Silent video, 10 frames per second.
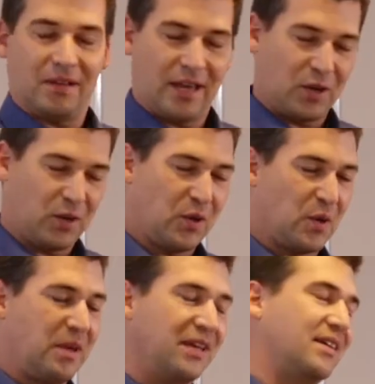
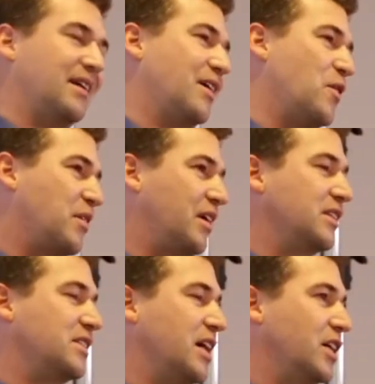economic
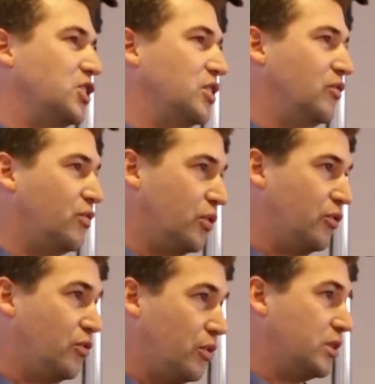organization for
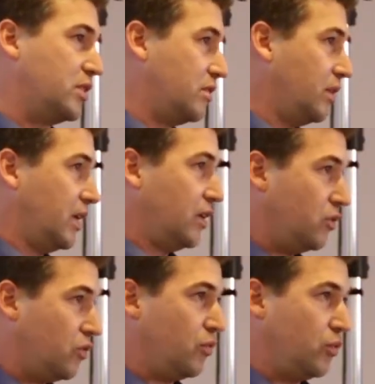the forestry and